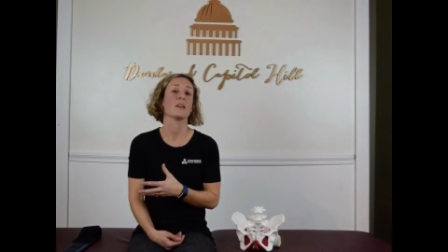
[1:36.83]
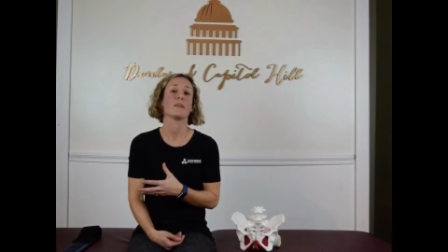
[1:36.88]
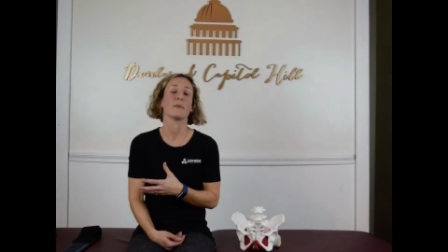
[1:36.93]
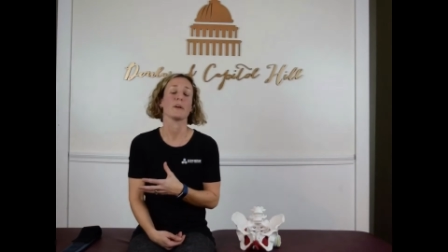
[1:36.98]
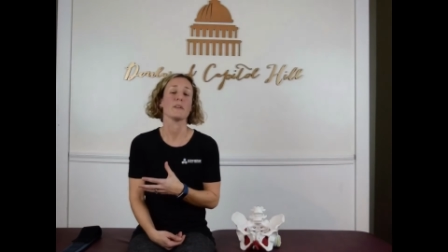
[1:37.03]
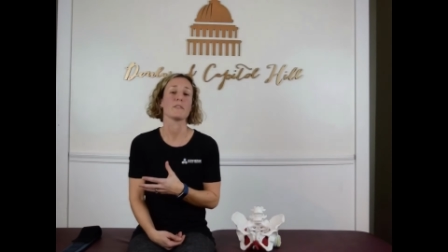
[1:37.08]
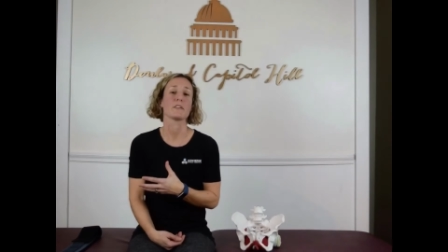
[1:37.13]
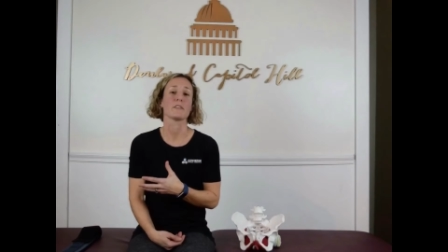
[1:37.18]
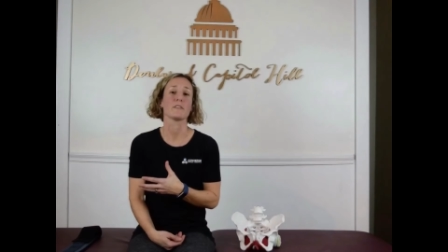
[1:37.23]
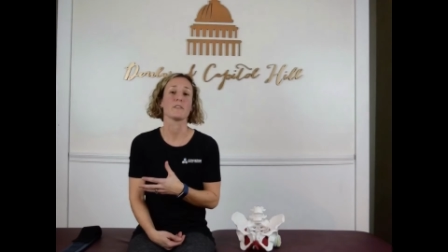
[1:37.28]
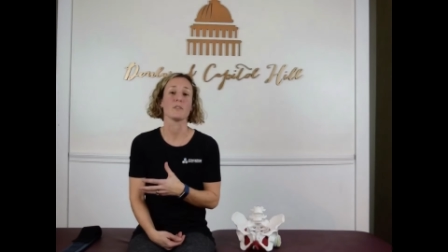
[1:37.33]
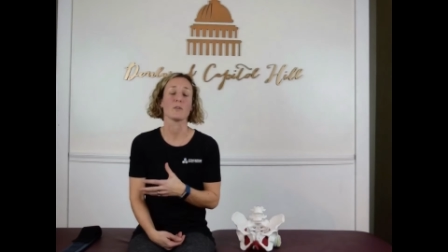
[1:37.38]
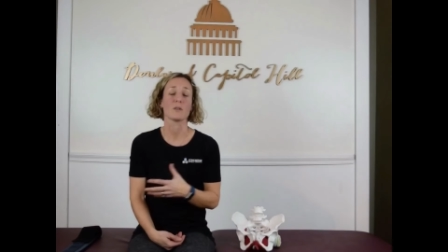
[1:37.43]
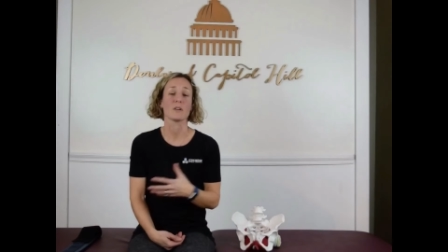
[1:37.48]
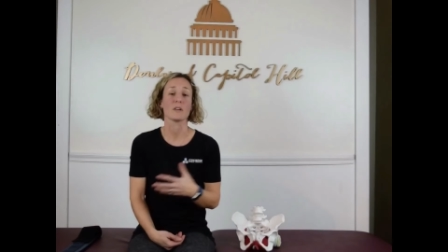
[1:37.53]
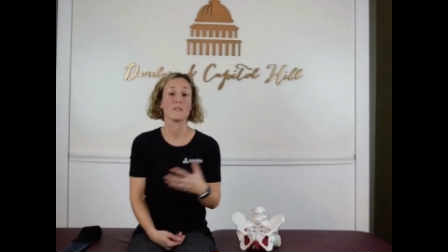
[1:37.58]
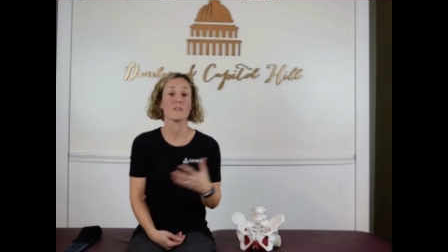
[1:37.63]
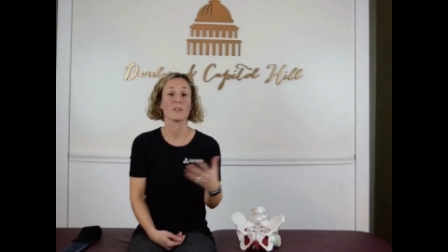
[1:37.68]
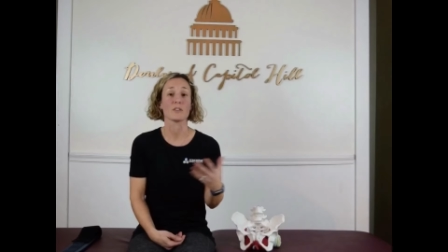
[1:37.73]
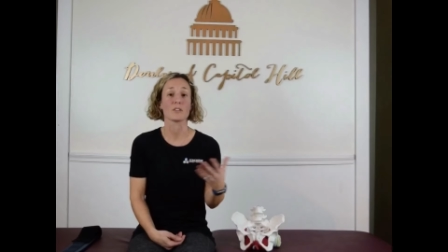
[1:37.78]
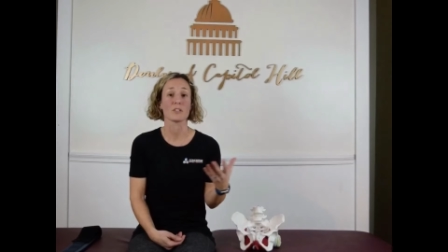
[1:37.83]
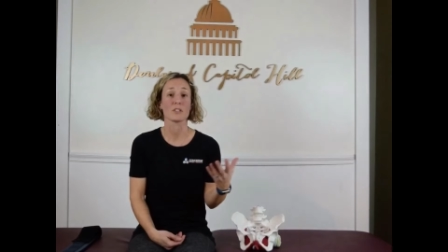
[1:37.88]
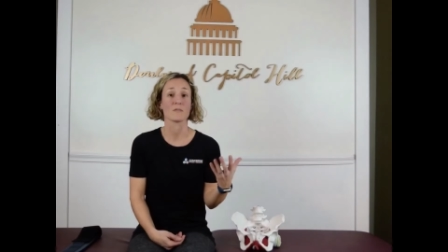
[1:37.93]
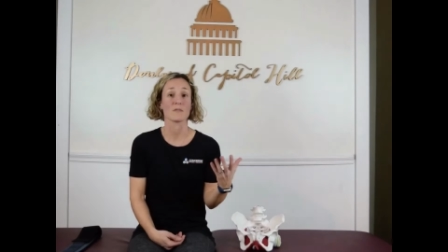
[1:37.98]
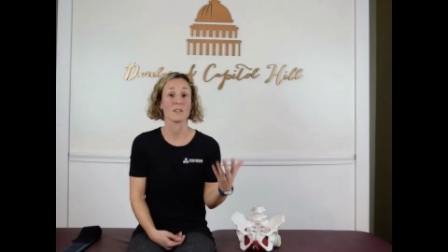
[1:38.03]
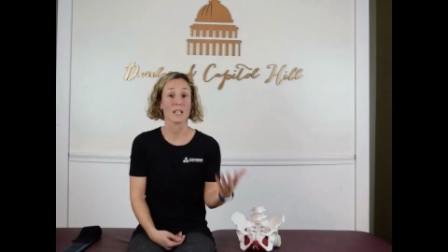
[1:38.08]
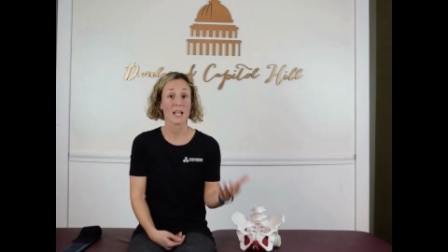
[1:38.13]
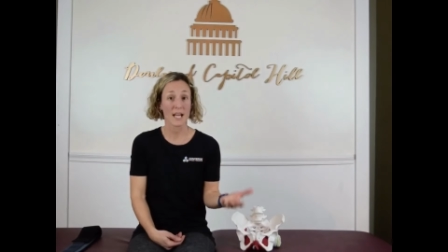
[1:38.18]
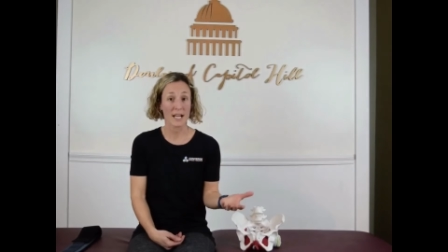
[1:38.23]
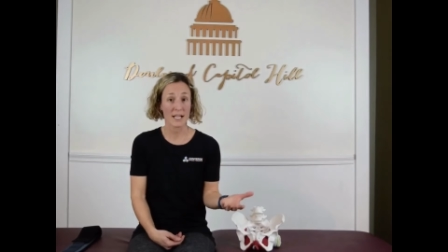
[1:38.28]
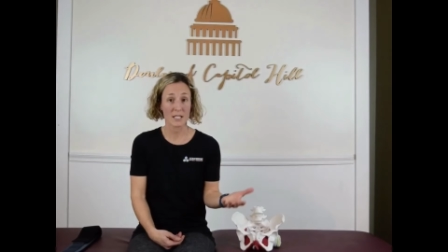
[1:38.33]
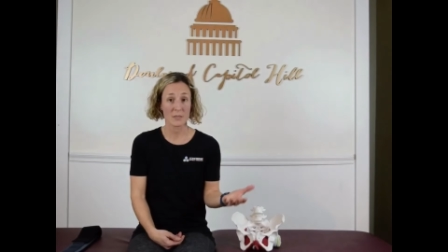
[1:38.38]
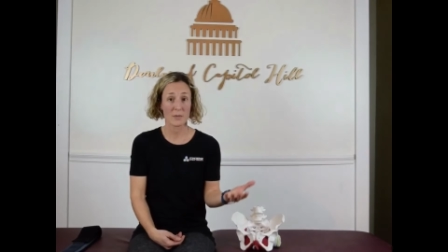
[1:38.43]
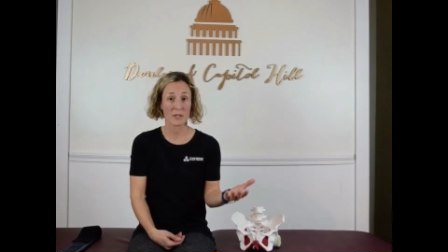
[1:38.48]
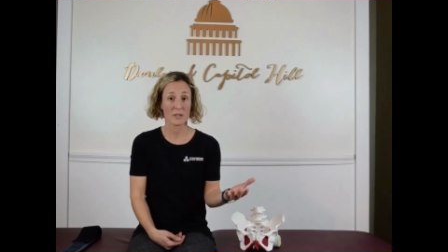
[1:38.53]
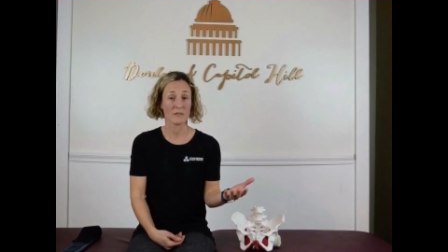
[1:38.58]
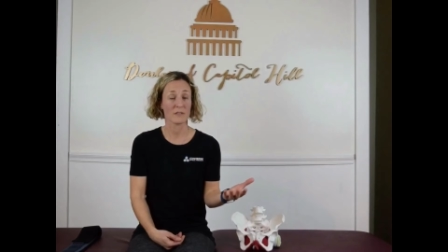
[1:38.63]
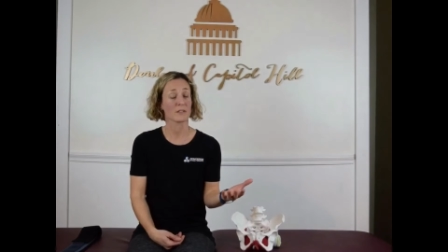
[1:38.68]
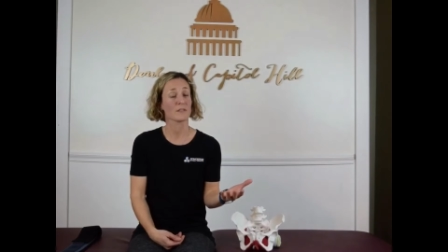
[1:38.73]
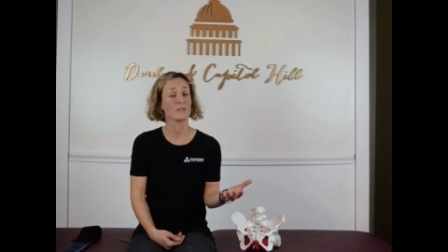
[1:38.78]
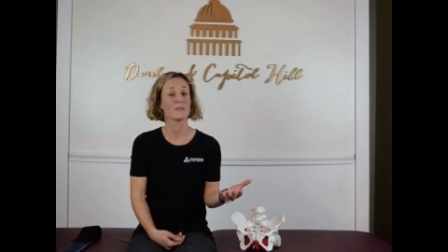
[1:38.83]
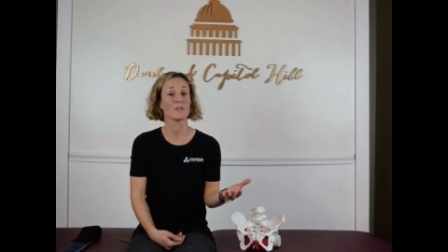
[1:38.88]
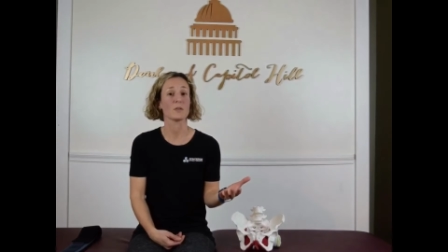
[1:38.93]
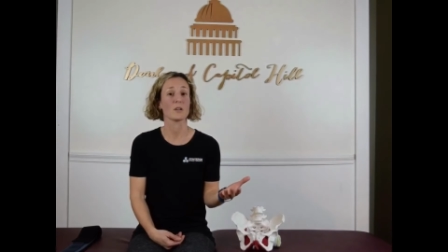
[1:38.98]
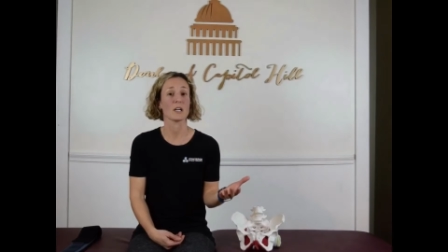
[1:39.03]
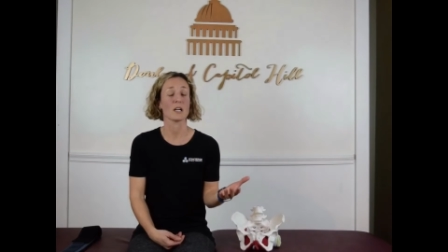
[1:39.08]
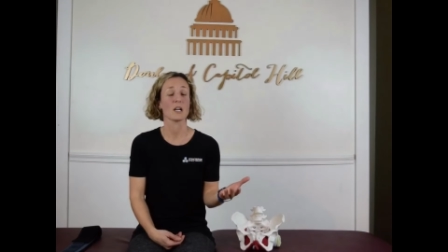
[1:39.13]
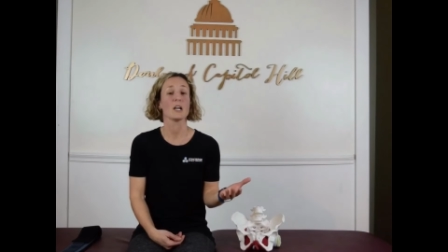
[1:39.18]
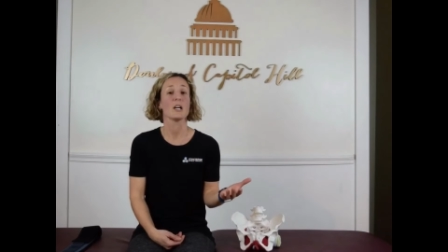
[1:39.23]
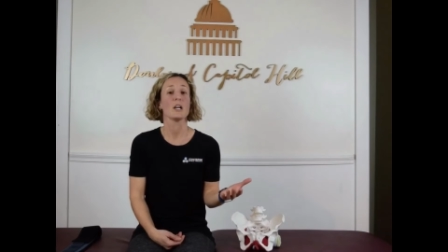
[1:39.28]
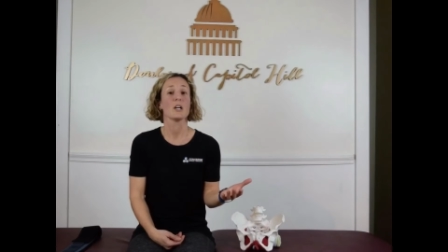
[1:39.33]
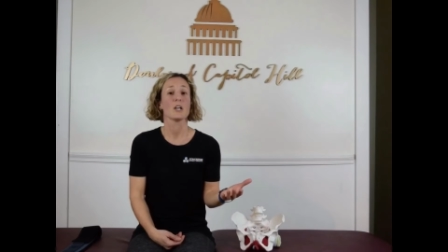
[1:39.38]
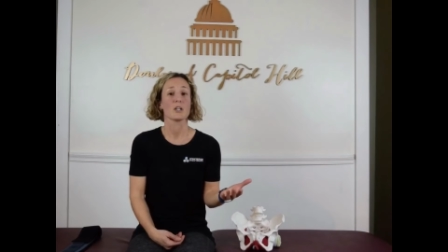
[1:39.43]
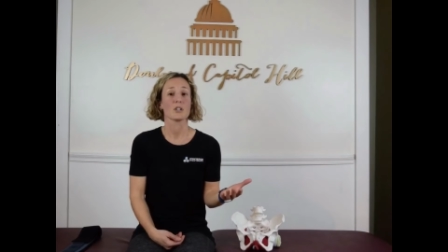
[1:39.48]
pelvic floor versus a relaxed pelvic floor